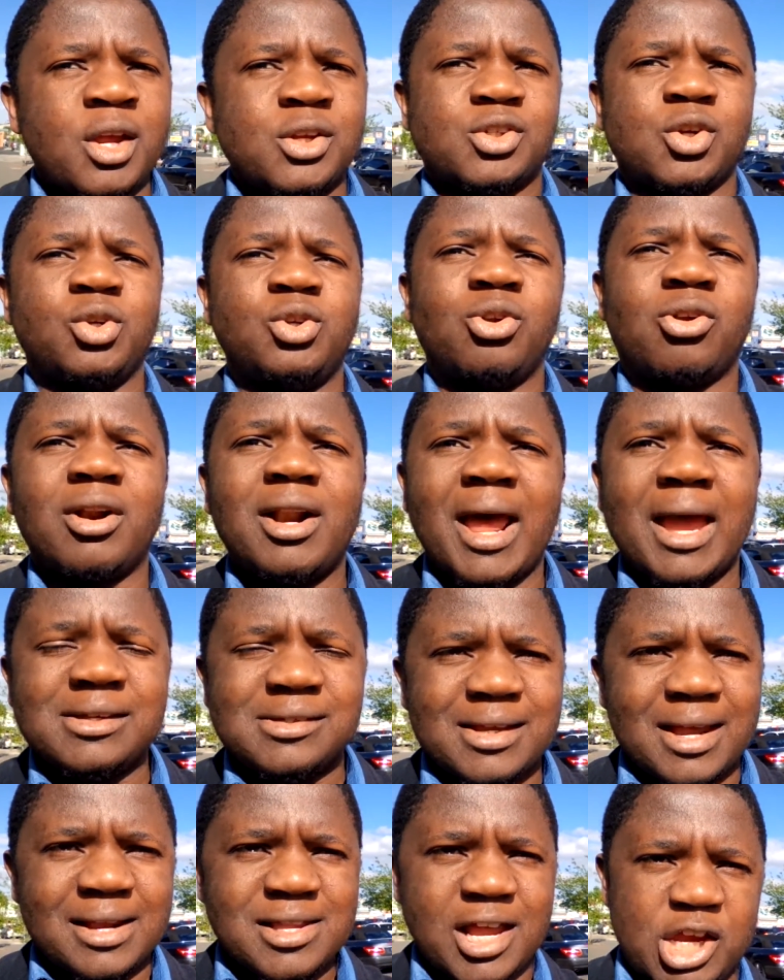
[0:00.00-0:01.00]
So you
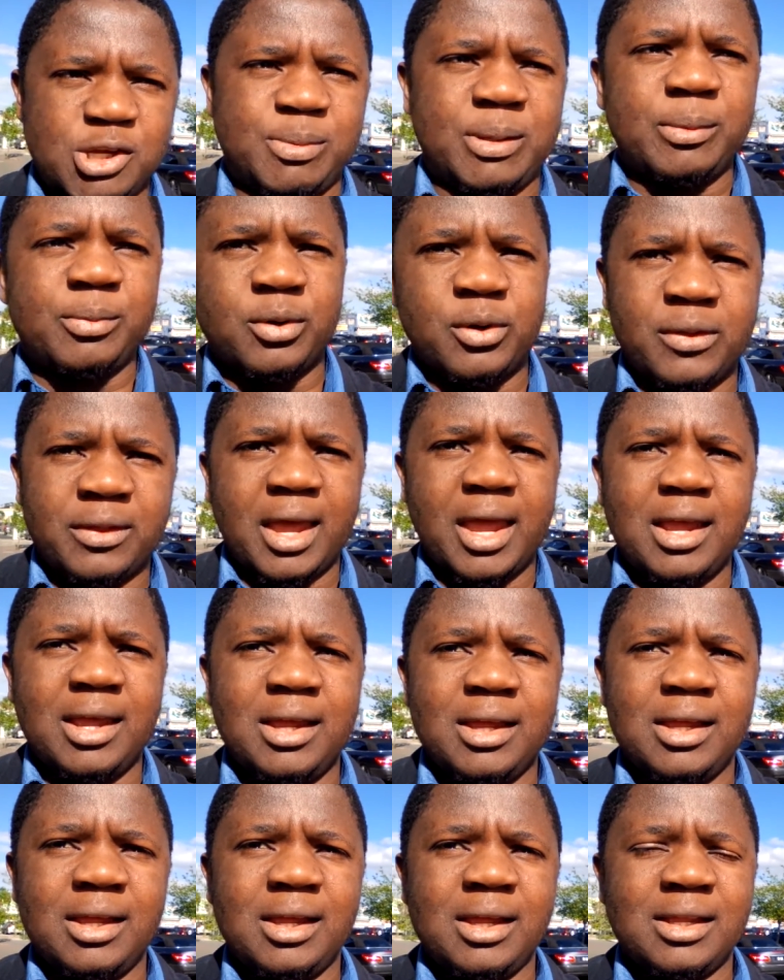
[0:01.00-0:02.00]
realize that such people,
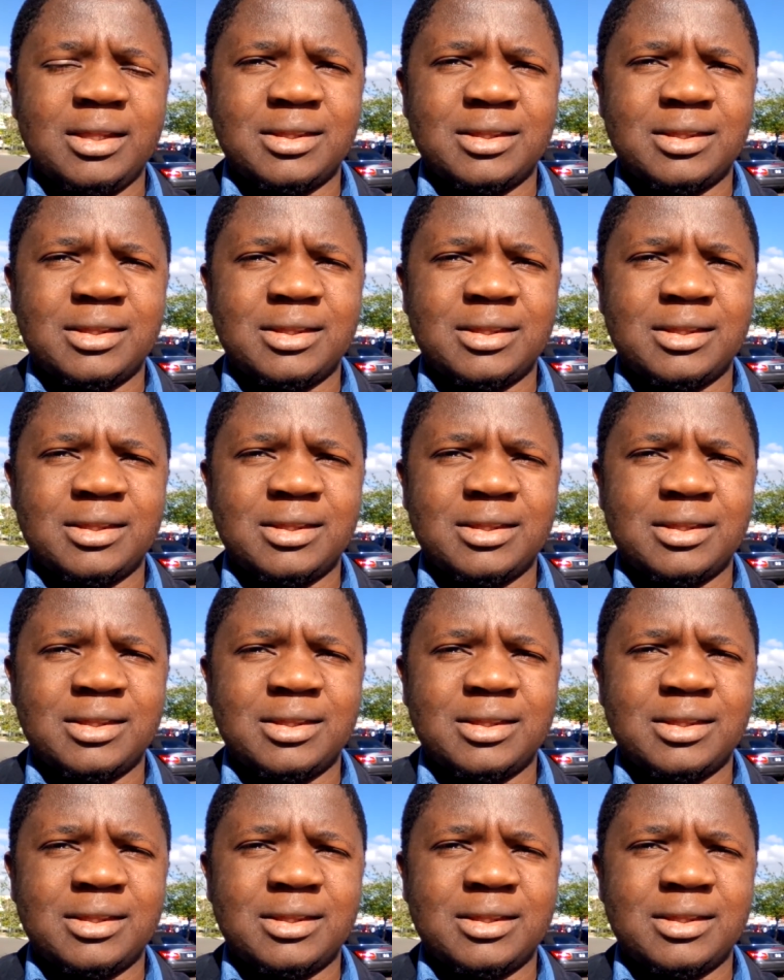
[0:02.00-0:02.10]
they